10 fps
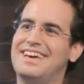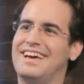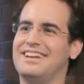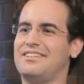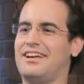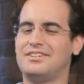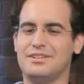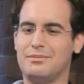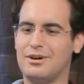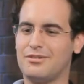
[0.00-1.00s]
And this
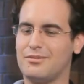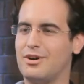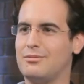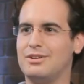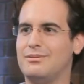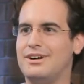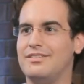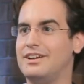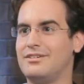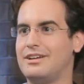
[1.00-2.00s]
actually works remarkably well.
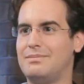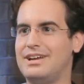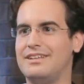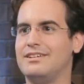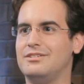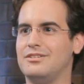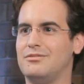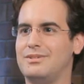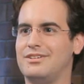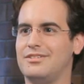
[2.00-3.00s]
They don't get paid. They do this
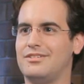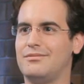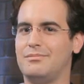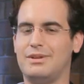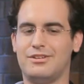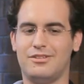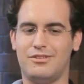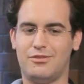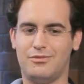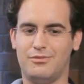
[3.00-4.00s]
because
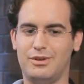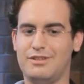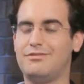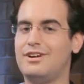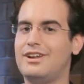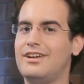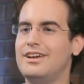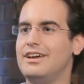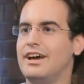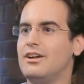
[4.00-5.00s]
it's really fun,
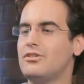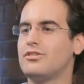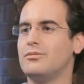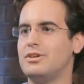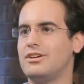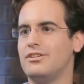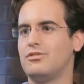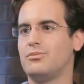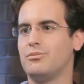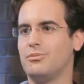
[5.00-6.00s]
and also
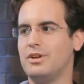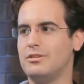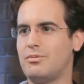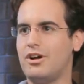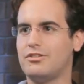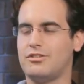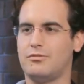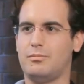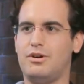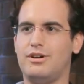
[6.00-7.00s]
because in the process of
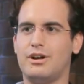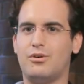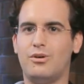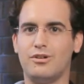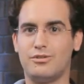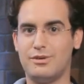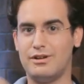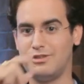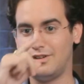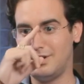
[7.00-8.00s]
preparing a course where you
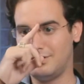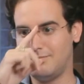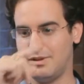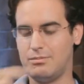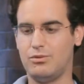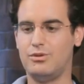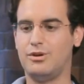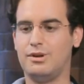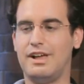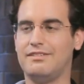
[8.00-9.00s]
have to teach people who
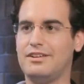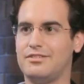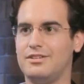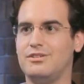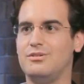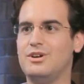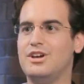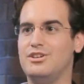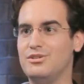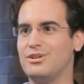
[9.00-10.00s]
know a lot less than you,
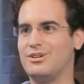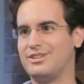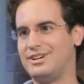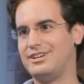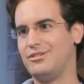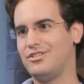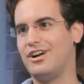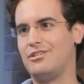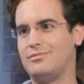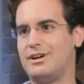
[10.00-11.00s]
you learn a lot
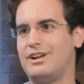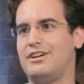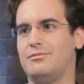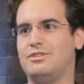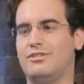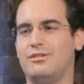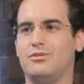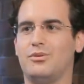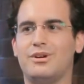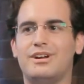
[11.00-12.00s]
yourself about how the material
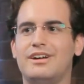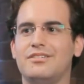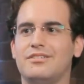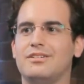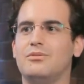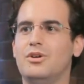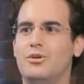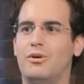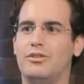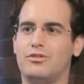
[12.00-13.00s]
is organized and
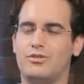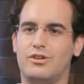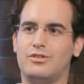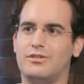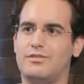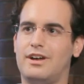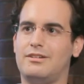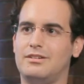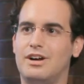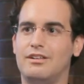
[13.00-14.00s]
what the structure of
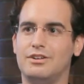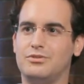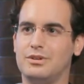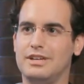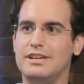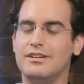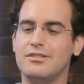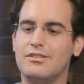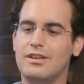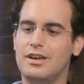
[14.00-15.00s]
that knowledge really
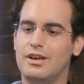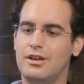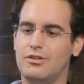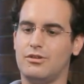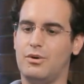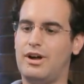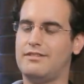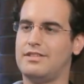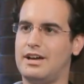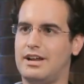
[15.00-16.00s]
is. So we'll
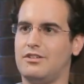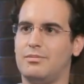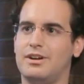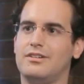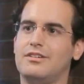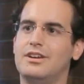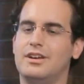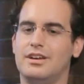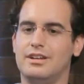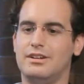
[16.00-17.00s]
have that aspect
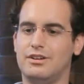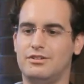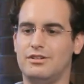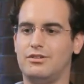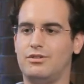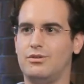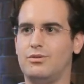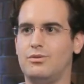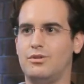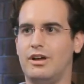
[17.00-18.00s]
in addition
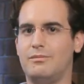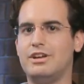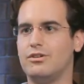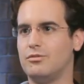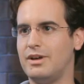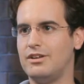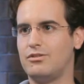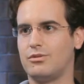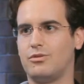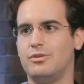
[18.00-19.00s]
to a
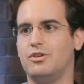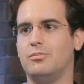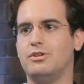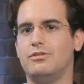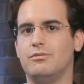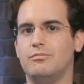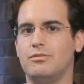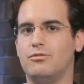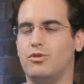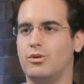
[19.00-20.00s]
makerspace, which will be open
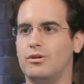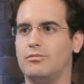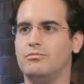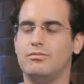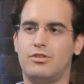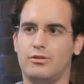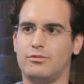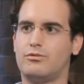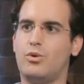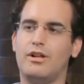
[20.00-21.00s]
for sort
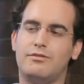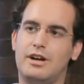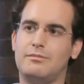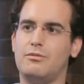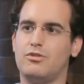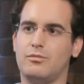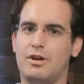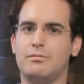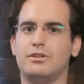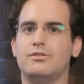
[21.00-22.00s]
of qualified members of the
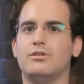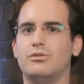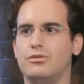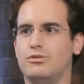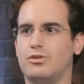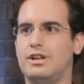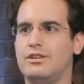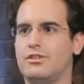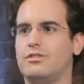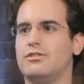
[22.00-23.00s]
public who go through
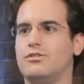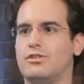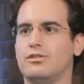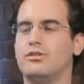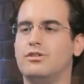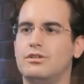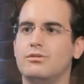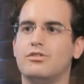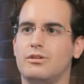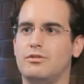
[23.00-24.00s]
training sessions to learn to
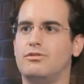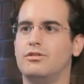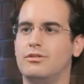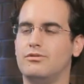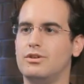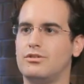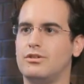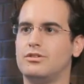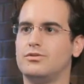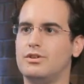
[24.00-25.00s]
use some of the
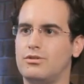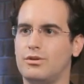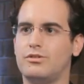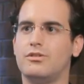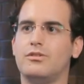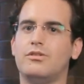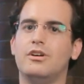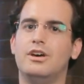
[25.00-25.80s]
research resources.